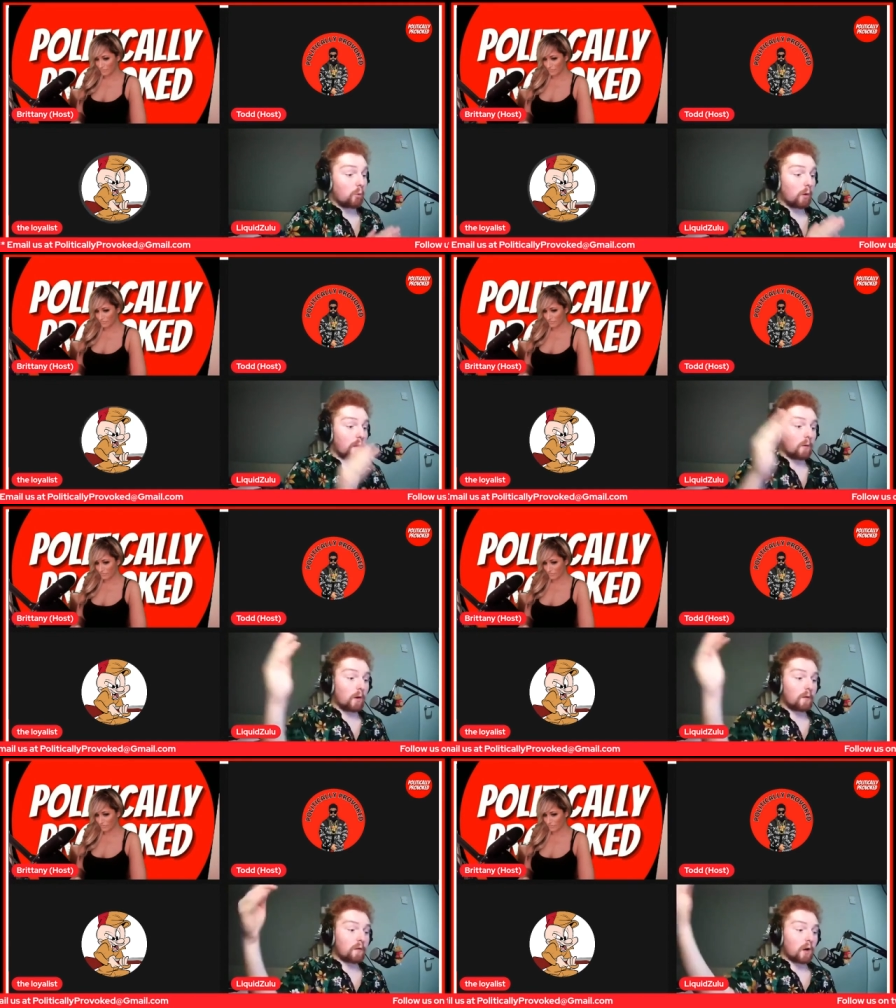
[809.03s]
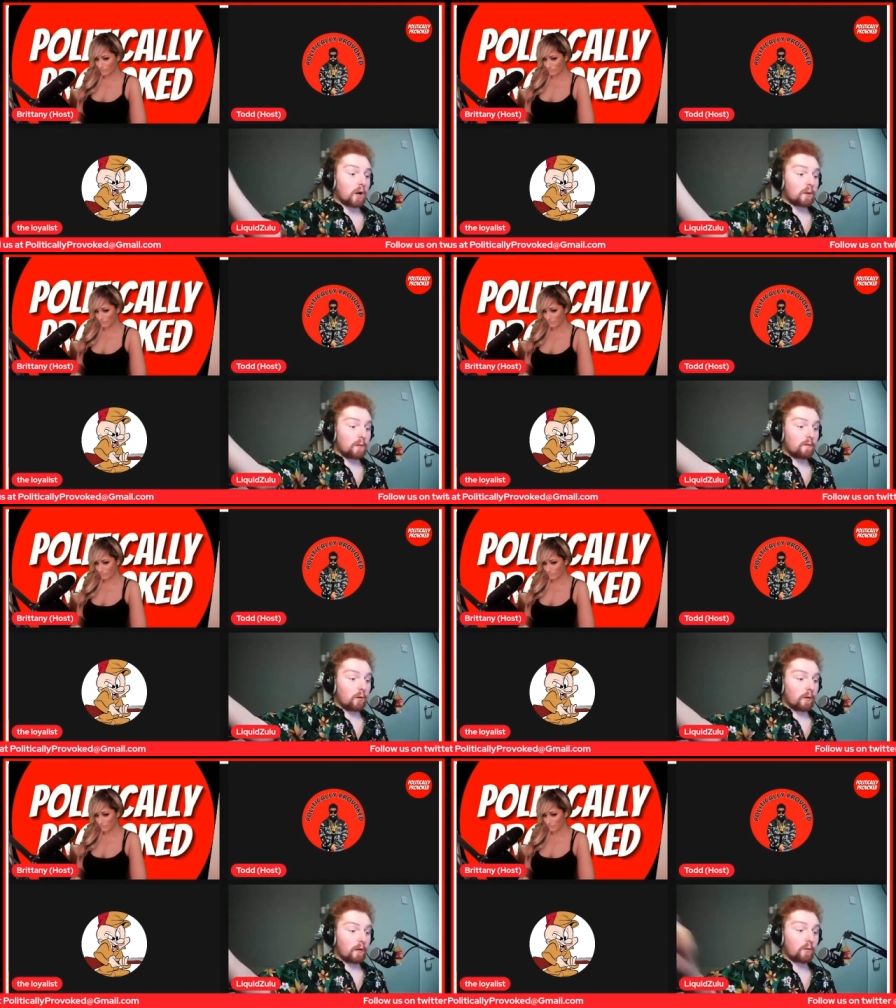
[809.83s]
preference. What is his argument
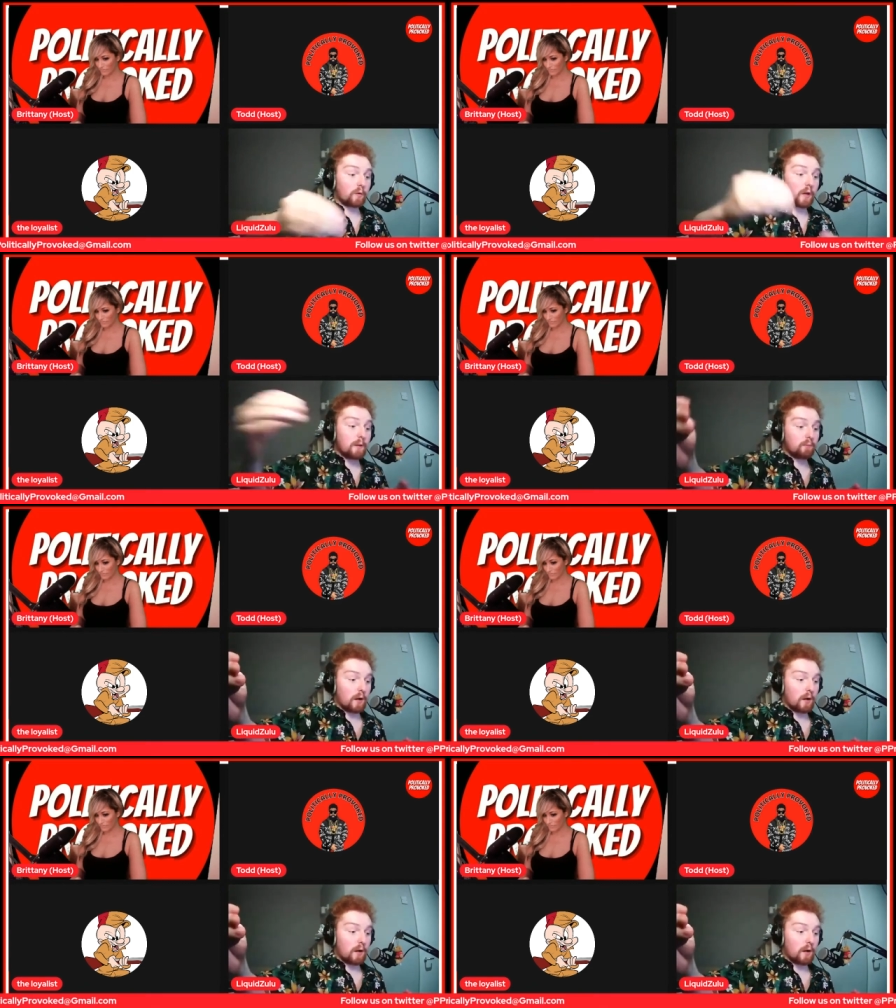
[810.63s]
for that? So a time